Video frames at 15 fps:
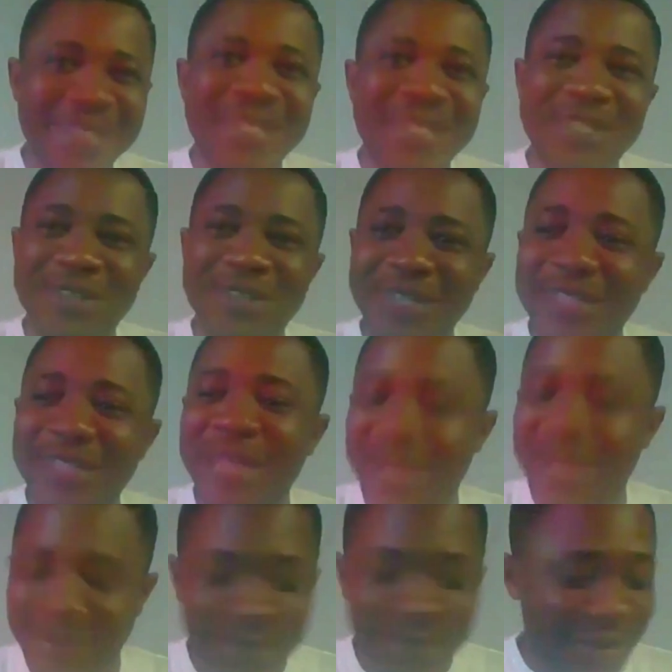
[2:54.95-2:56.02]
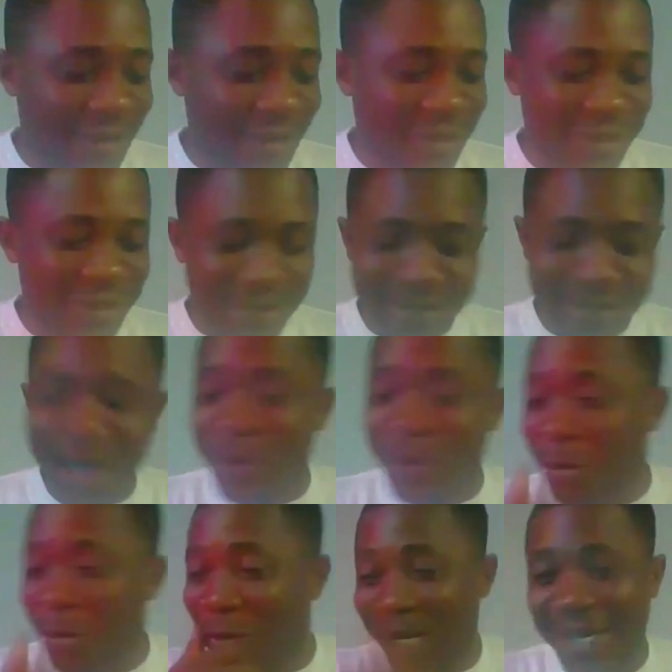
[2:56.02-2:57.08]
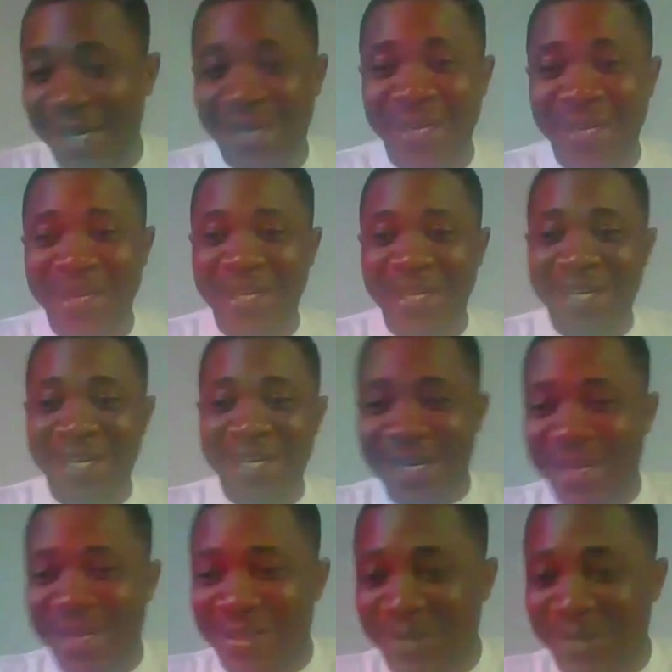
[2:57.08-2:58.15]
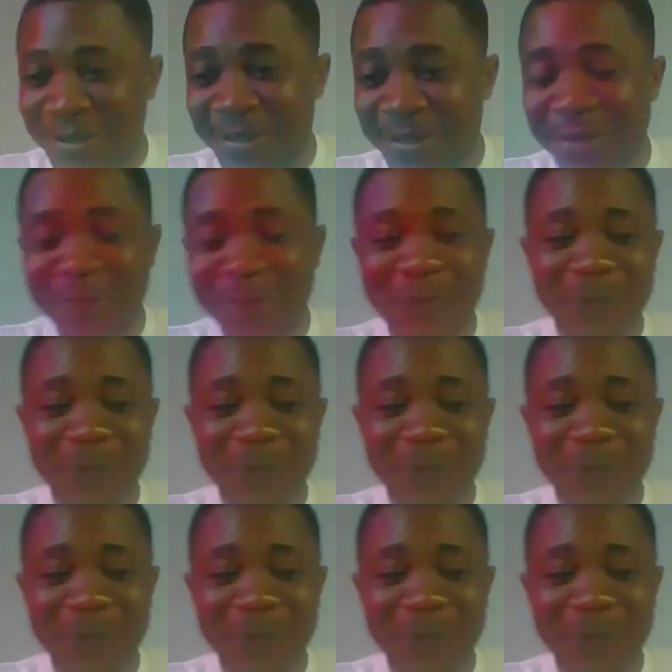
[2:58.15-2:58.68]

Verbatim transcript: So these are the things that we will learn. And so